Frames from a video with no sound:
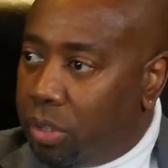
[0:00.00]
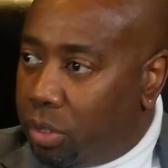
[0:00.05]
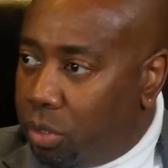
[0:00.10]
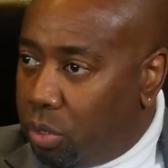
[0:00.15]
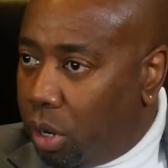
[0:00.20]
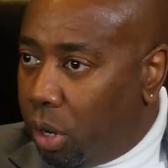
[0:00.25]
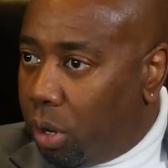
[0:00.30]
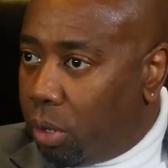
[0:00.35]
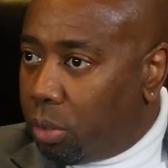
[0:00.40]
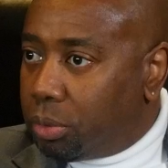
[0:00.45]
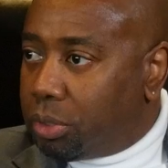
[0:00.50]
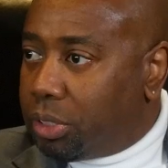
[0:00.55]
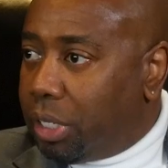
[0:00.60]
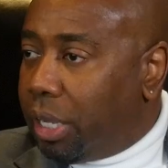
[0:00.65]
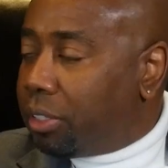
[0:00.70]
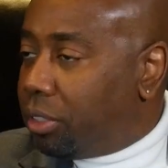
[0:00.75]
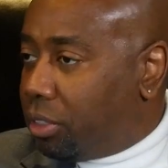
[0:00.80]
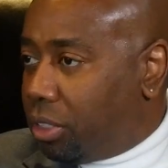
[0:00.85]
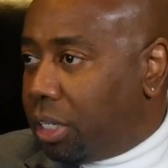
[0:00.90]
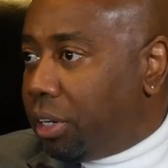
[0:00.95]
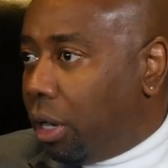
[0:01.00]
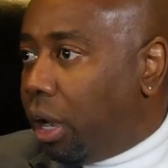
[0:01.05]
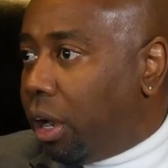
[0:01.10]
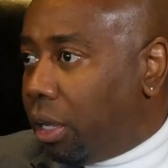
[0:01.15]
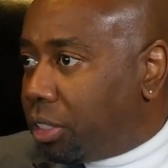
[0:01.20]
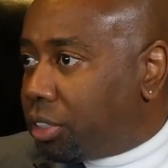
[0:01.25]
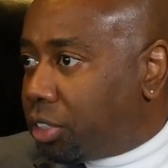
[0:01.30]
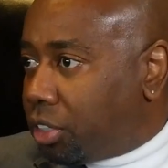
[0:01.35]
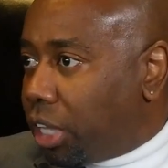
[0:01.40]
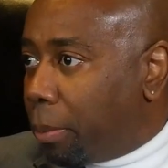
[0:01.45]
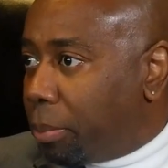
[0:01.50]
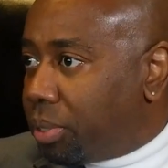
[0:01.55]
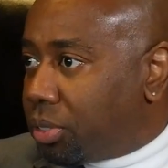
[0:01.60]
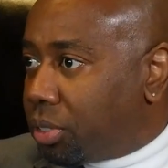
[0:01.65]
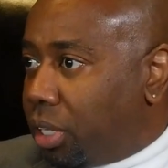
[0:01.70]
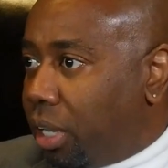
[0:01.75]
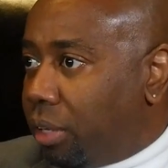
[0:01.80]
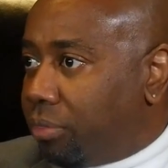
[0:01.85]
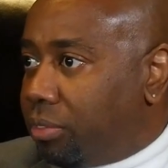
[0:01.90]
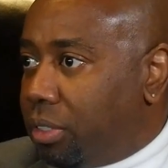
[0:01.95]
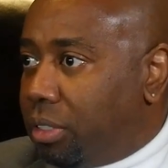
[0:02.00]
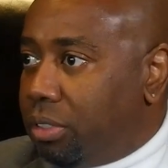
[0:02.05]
you know, done all this type of stuff.